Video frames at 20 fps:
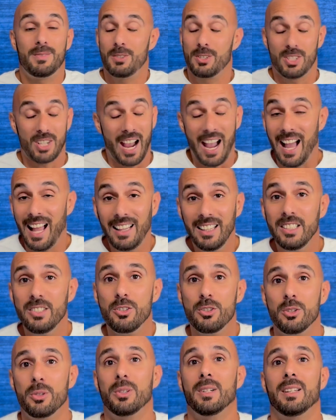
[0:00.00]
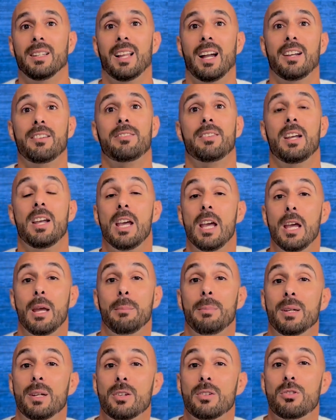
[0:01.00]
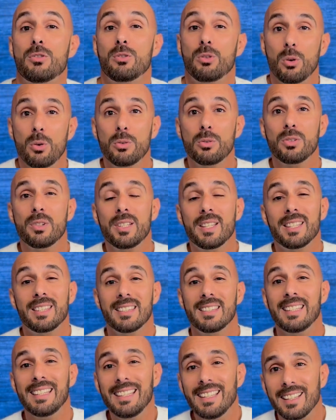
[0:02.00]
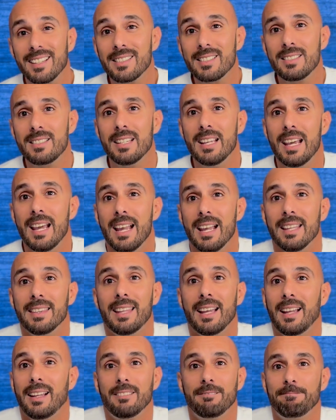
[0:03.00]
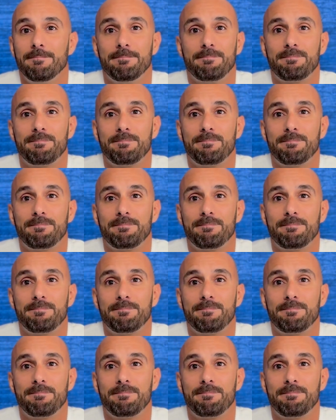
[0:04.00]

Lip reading: challenge you in life, because those are the things that